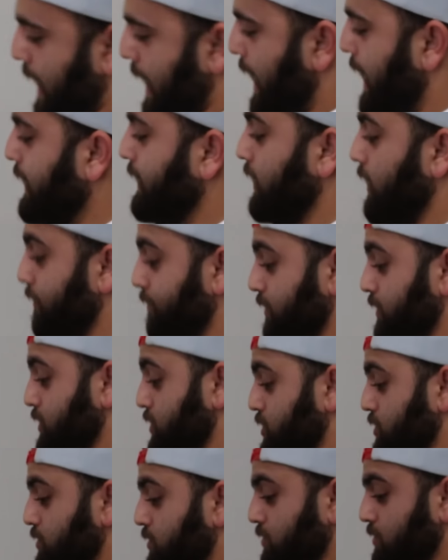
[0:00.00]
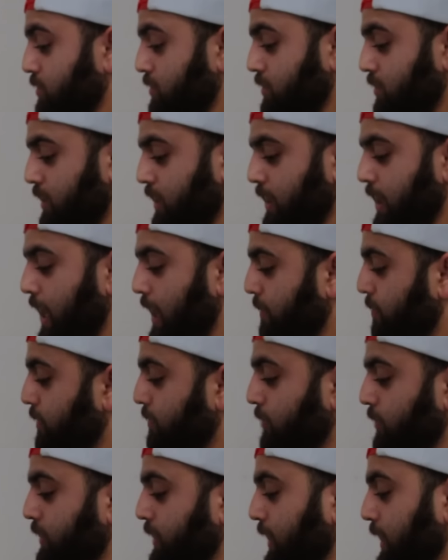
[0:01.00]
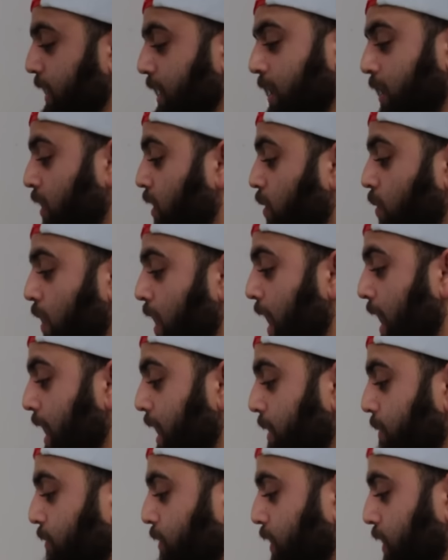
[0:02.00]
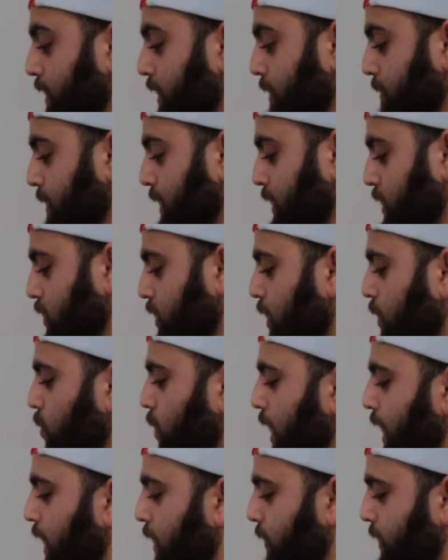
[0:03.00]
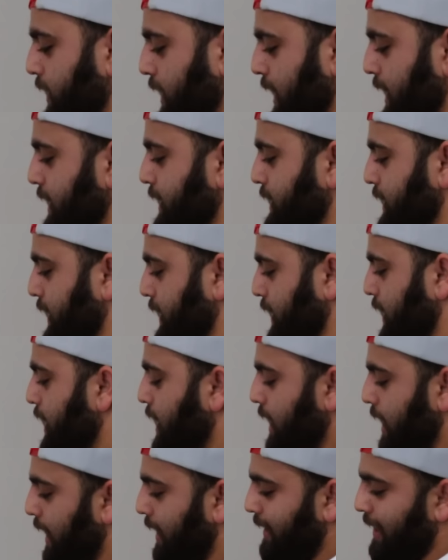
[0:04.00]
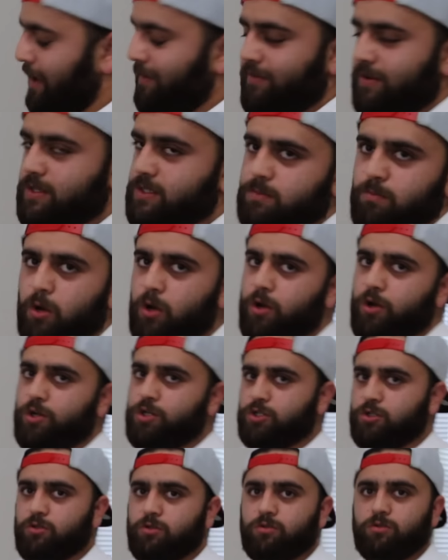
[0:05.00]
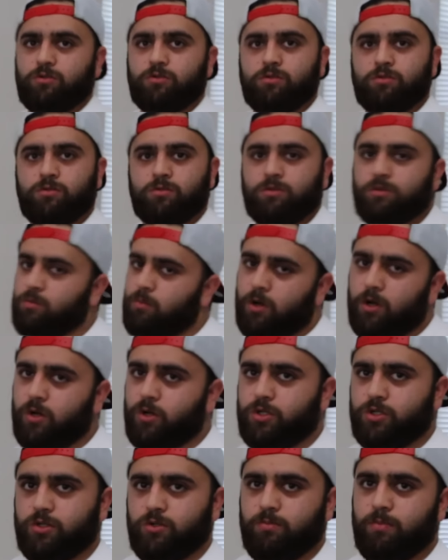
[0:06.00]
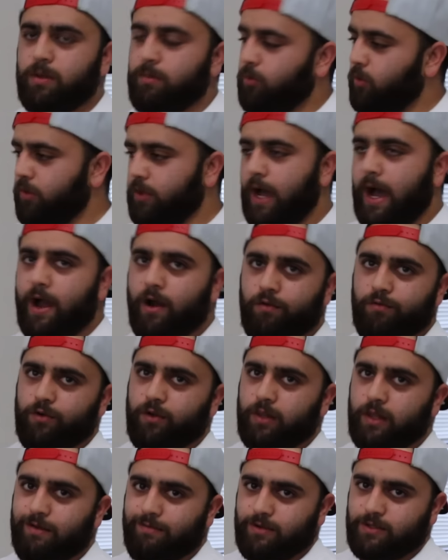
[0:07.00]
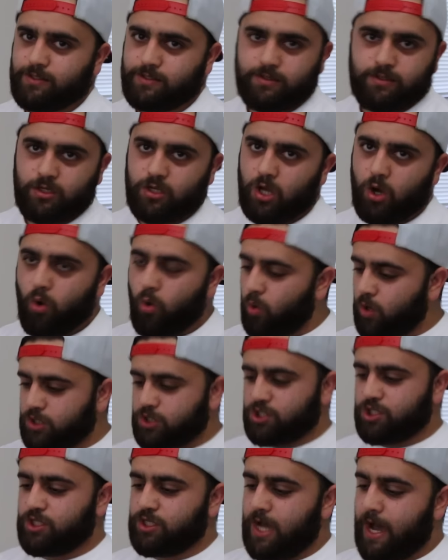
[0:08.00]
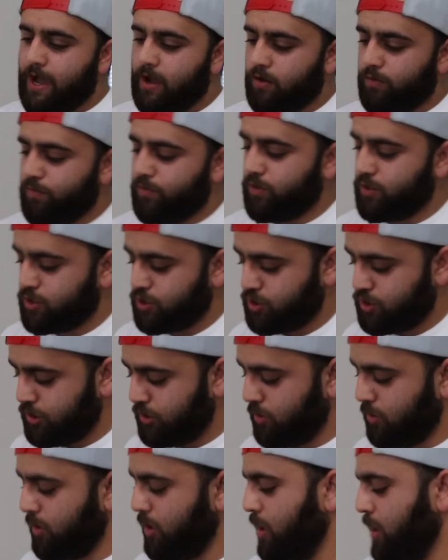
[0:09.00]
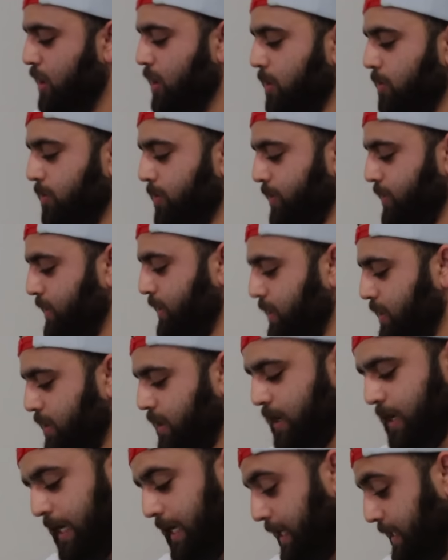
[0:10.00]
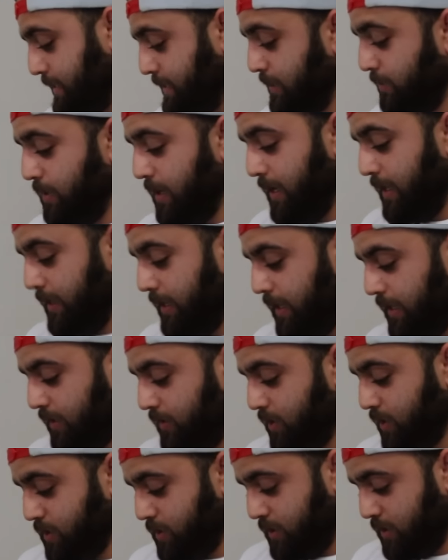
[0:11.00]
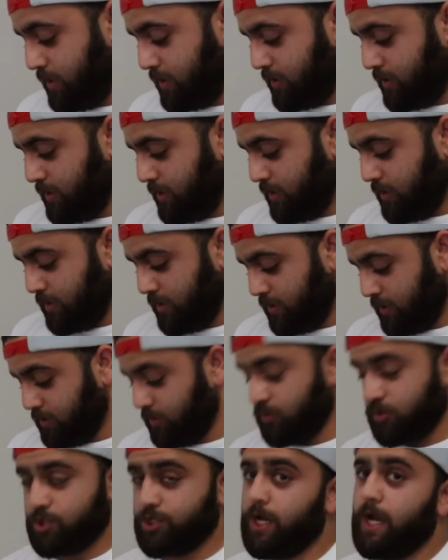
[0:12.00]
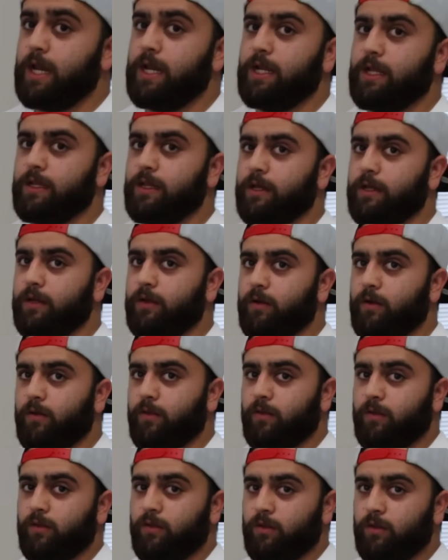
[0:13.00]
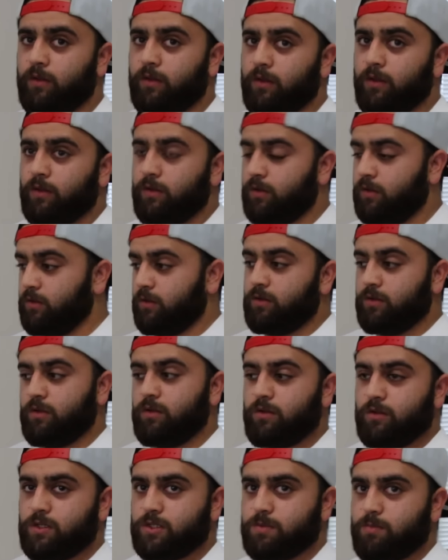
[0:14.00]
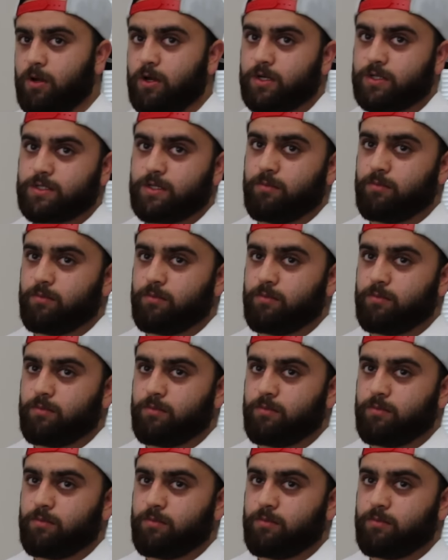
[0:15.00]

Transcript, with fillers: I love this shoe. A lot of people didn't, I don't know why, but I mean, you could wear it with anything. elevens, murder shoe, murder shoe. People die over elevens. No one should die over a shoe, but I guess the patent leather is just so shiny that, you know, sparks